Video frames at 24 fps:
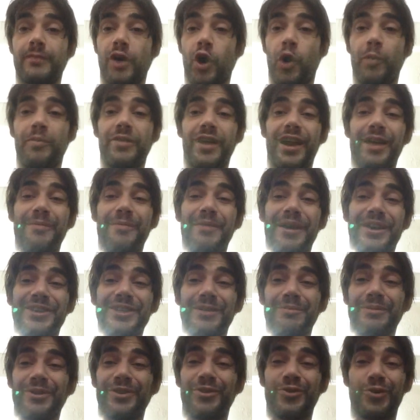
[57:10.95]
I make
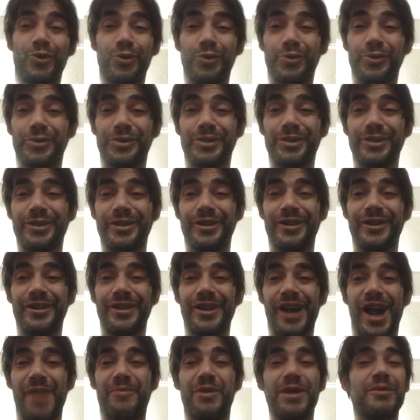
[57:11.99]
something cool.
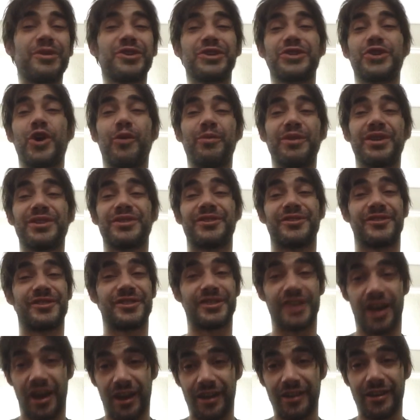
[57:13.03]
I pretty much just hope it doesn't
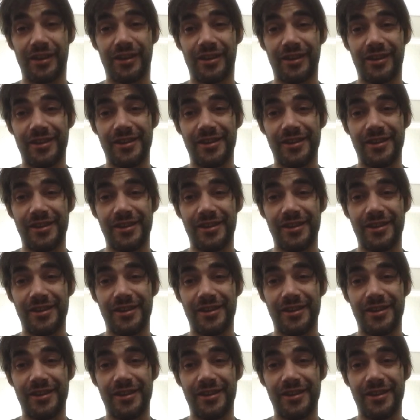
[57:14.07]
suck.